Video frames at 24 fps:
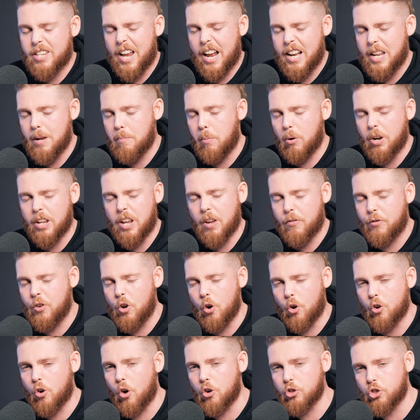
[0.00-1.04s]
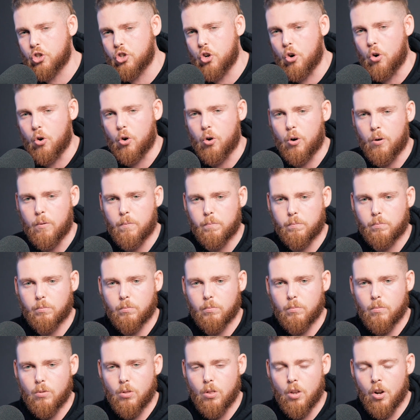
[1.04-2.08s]
to anybody if you're not sure.
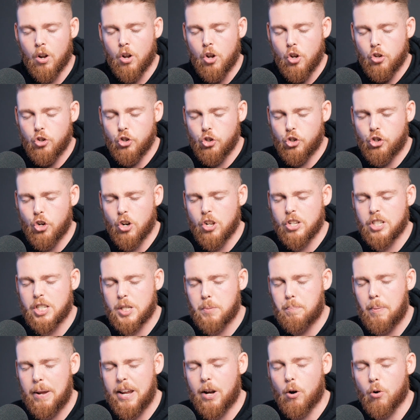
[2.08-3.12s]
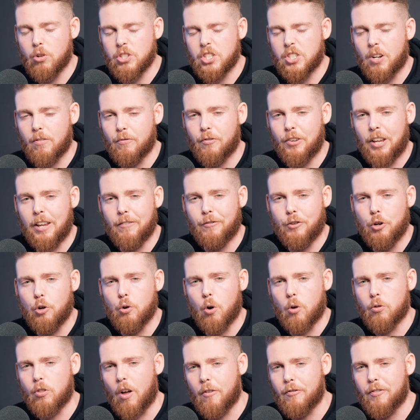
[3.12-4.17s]
You shouldn't speak on something if you
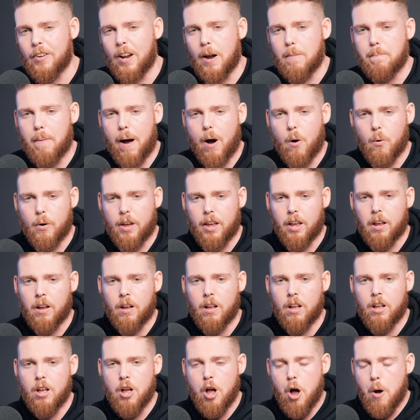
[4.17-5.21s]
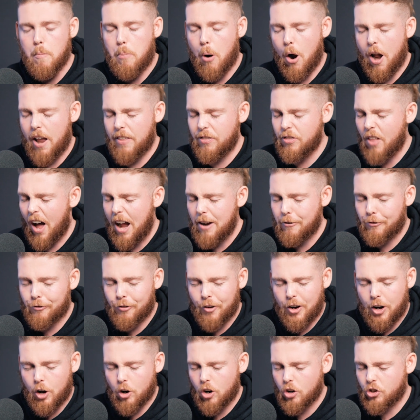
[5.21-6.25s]
know nothing about it. Putting knife
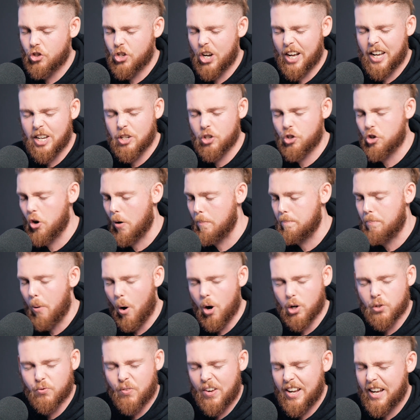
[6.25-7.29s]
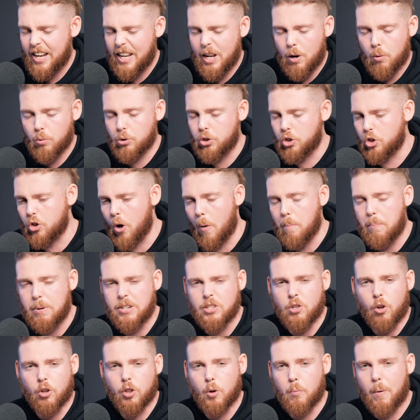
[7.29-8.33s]
free on a chicken shop box thinking it will stop
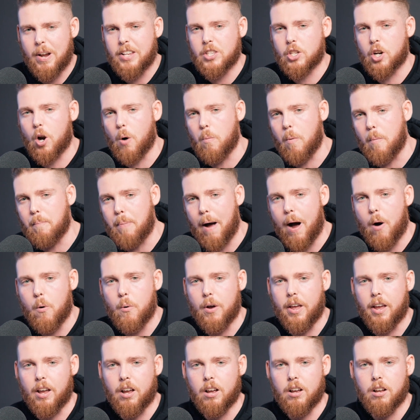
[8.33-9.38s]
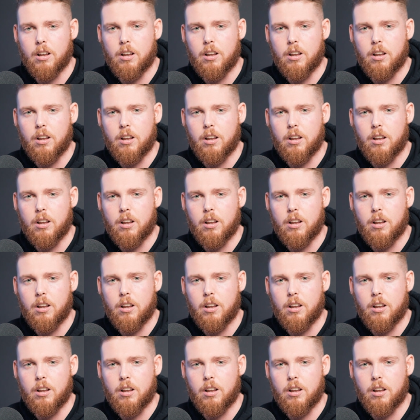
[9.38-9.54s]
is not the way to go about it.